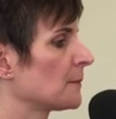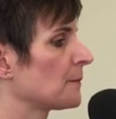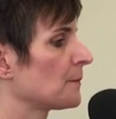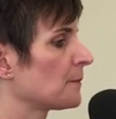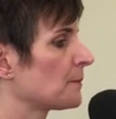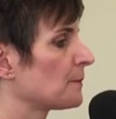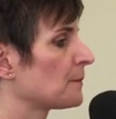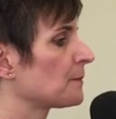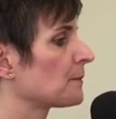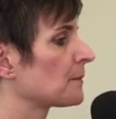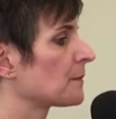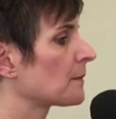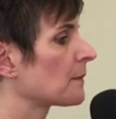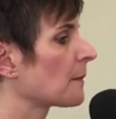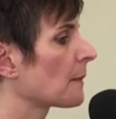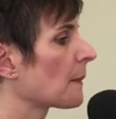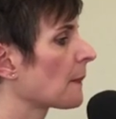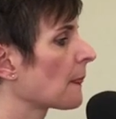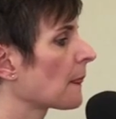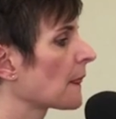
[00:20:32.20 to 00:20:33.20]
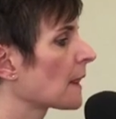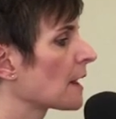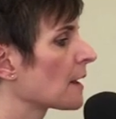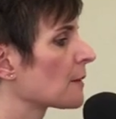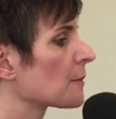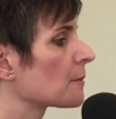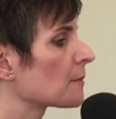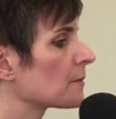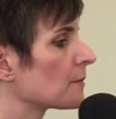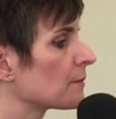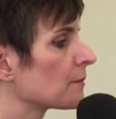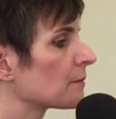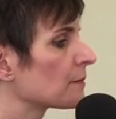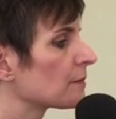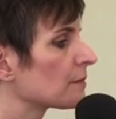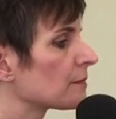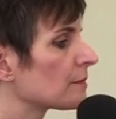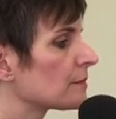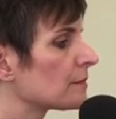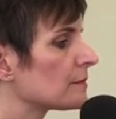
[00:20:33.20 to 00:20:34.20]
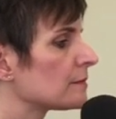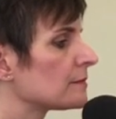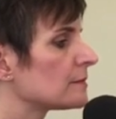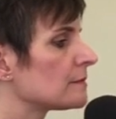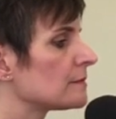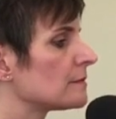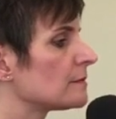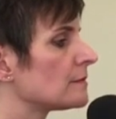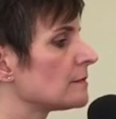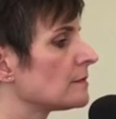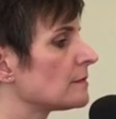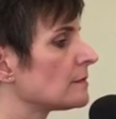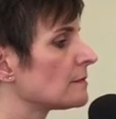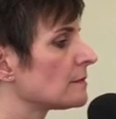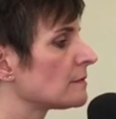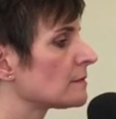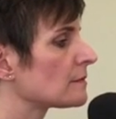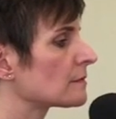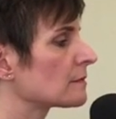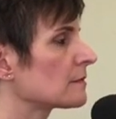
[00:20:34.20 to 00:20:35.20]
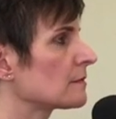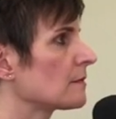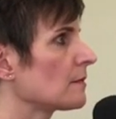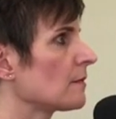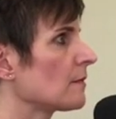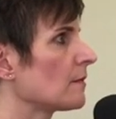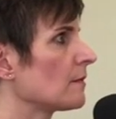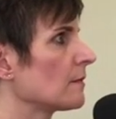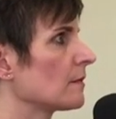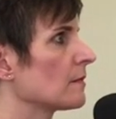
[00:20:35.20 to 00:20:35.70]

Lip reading: This person isn't speaking.